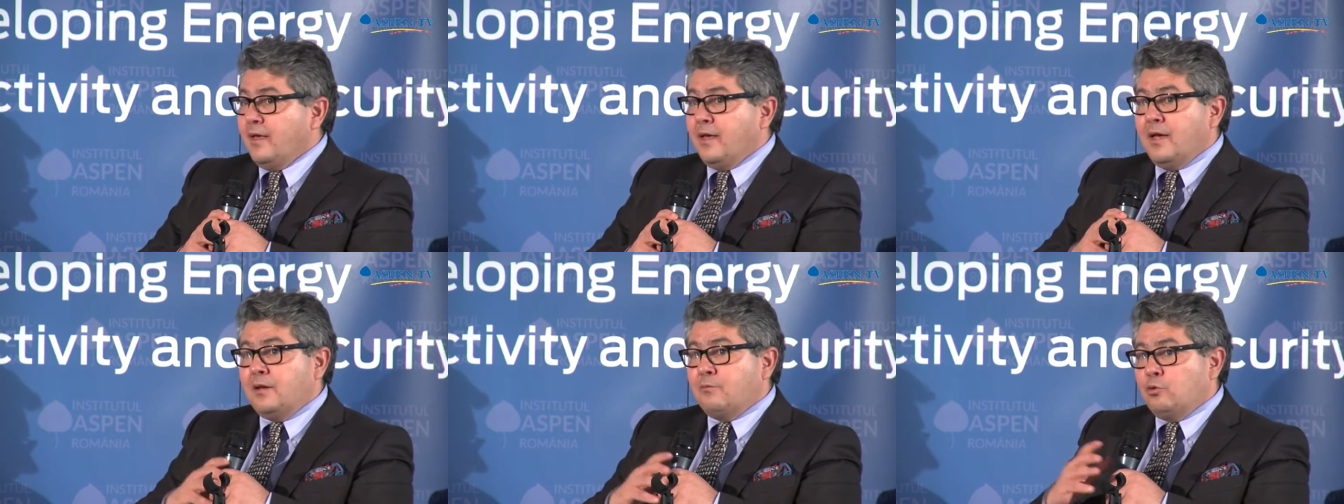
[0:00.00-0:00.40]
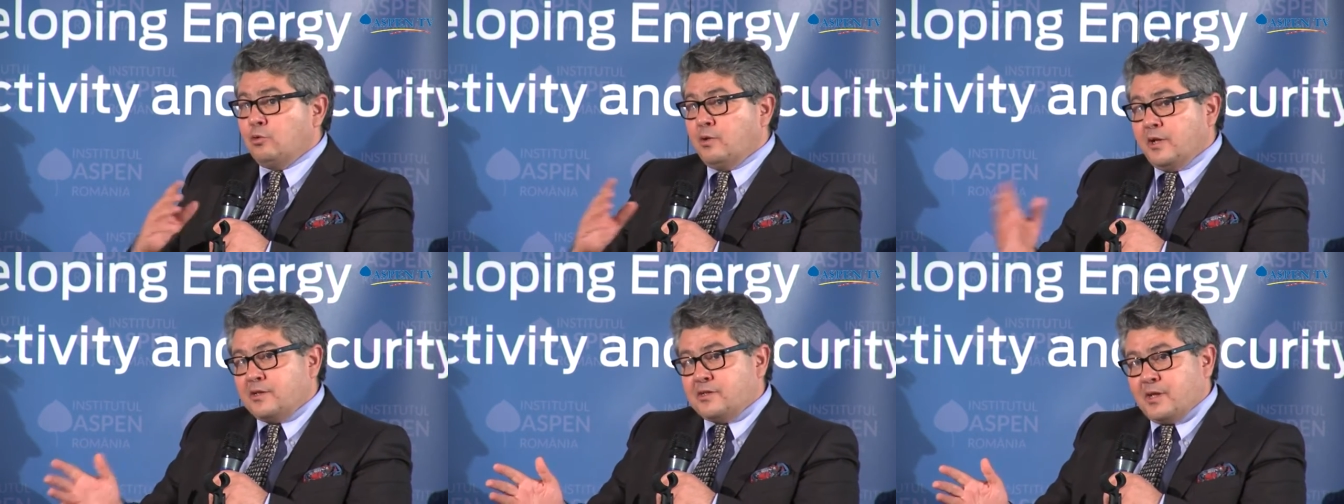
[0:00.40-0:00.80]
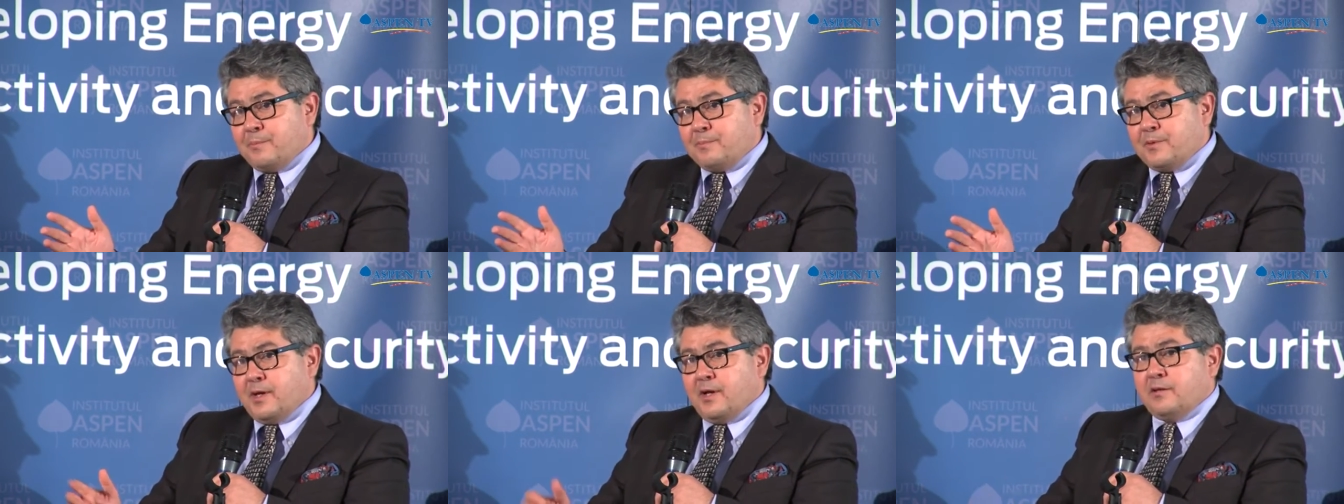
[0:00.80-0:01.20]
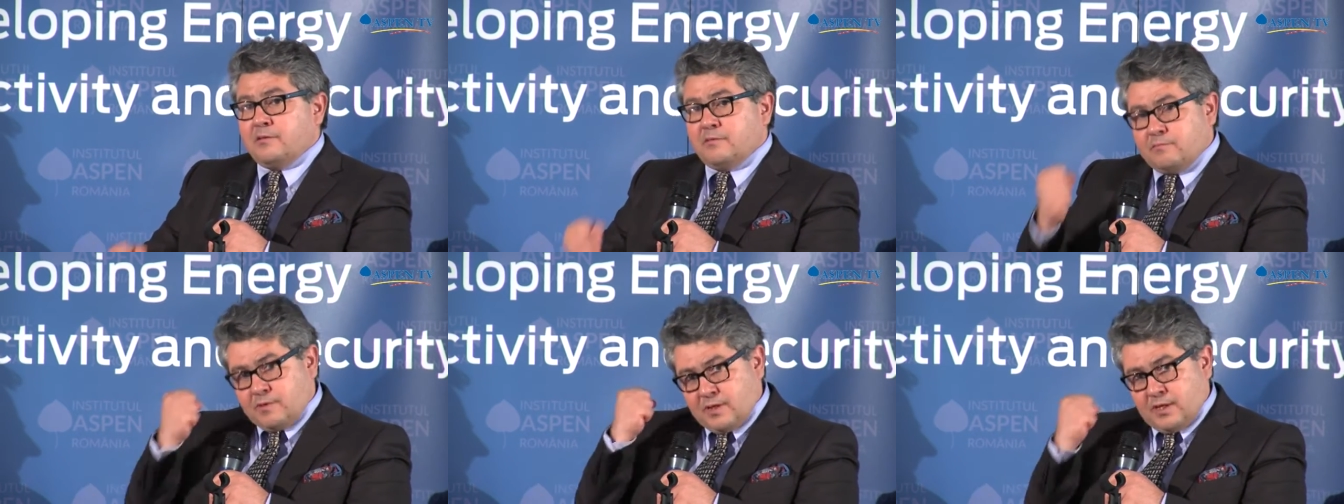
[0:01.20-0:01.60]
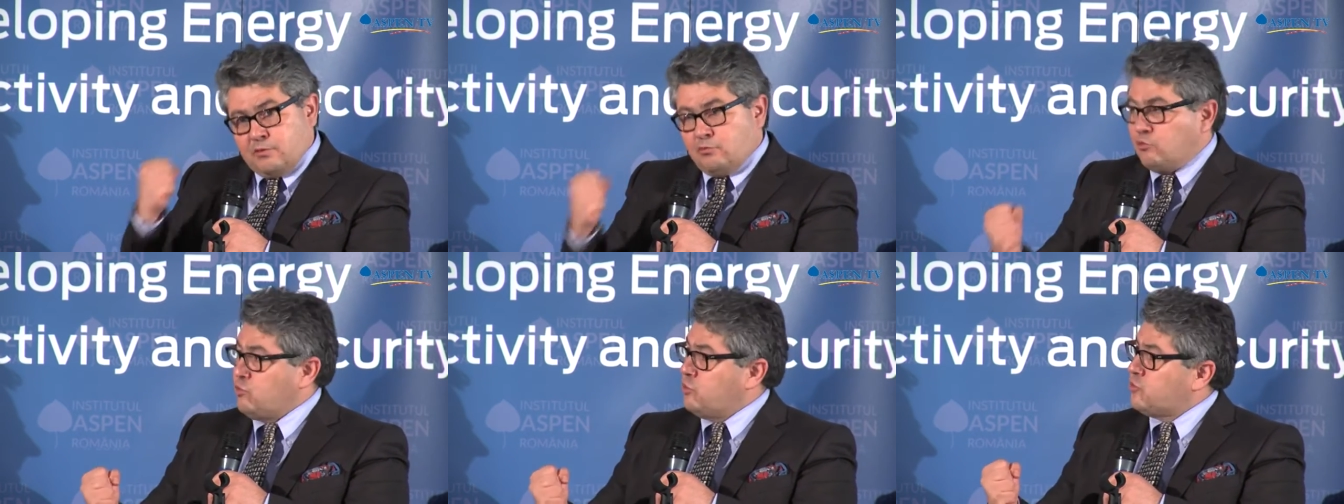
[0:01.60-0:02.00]
And if you don't accept that,
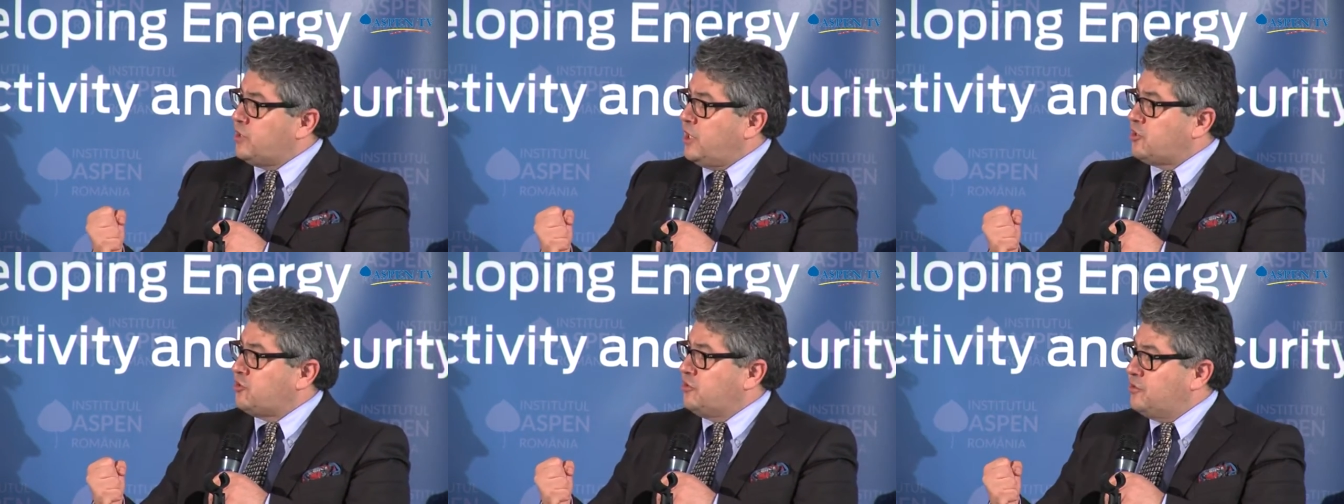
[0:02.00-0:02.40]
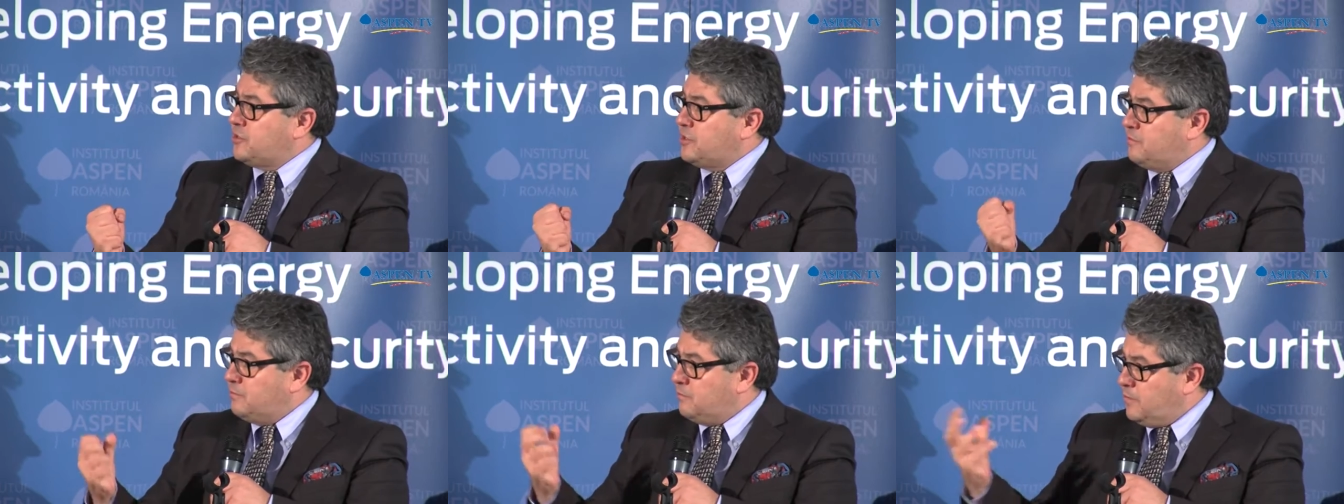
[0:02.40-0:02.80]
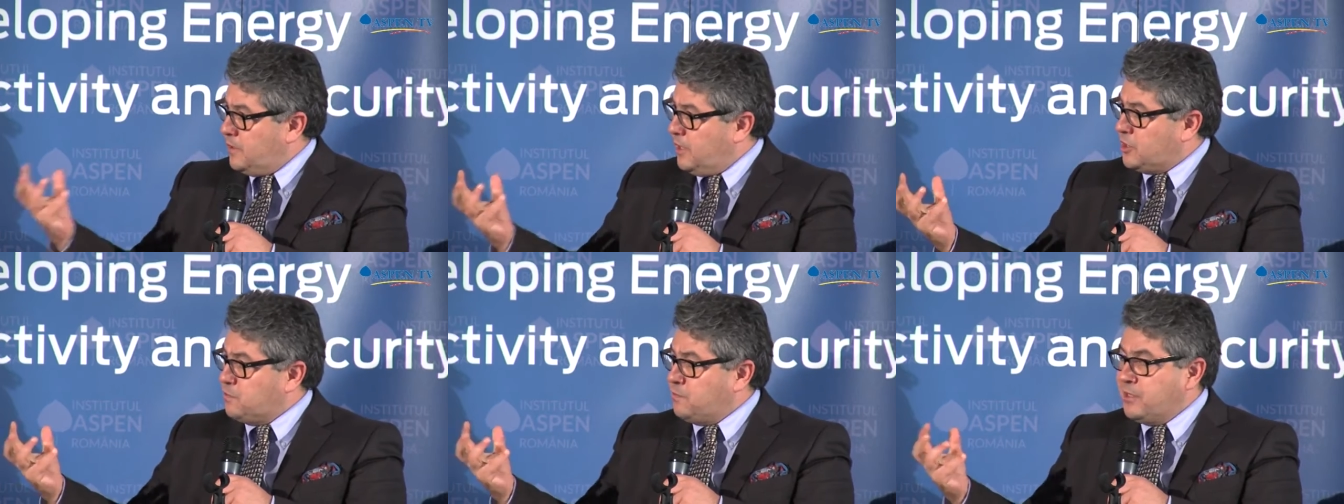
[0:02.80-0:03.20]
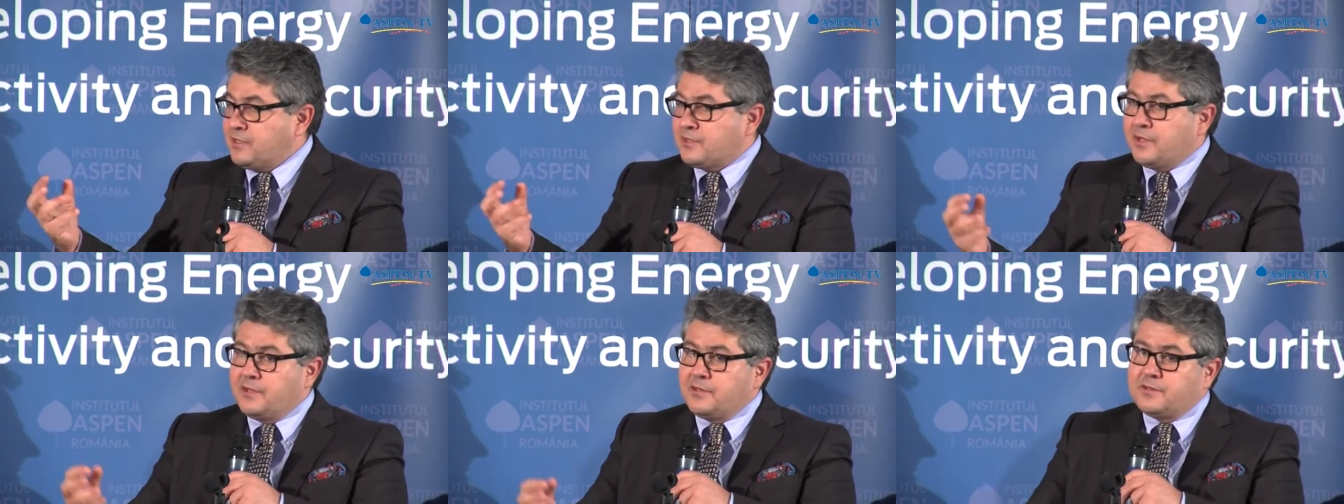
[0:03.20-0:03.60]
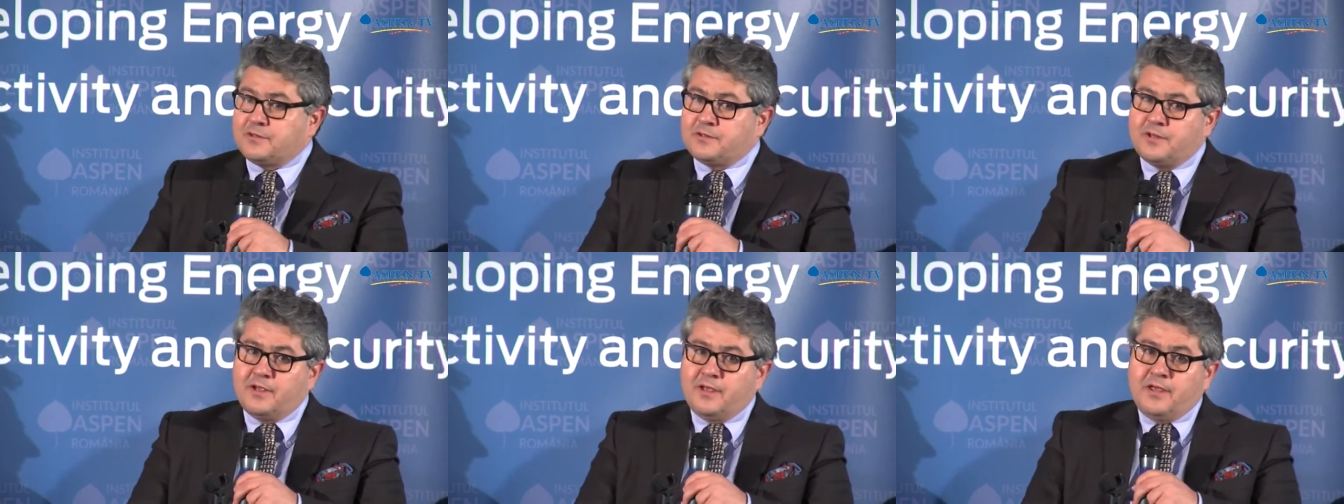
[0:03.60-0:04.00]
then resource nationalism expressed
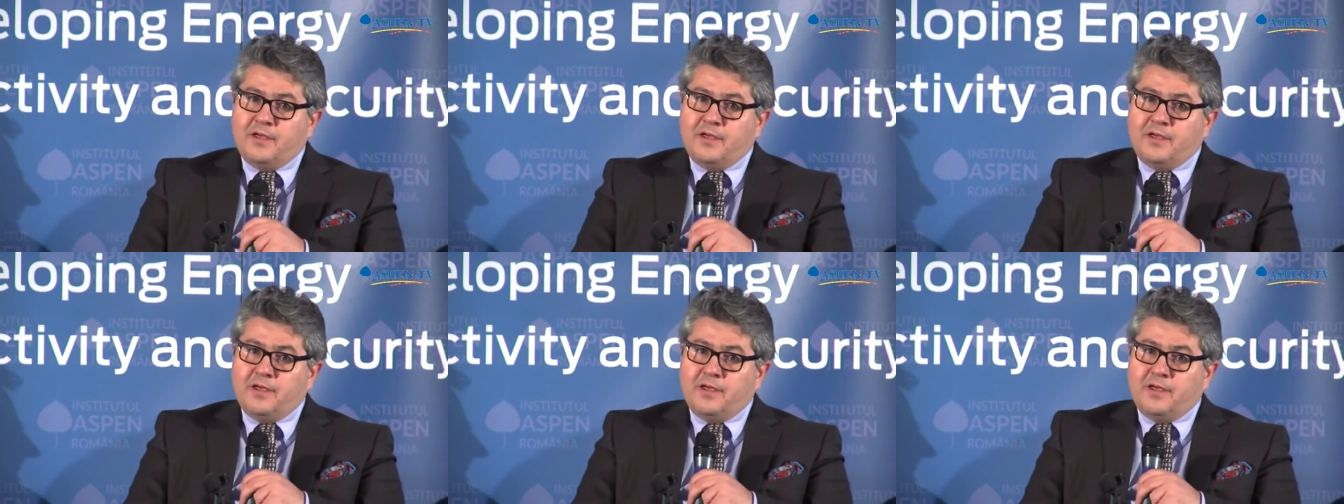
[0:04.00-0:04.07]
as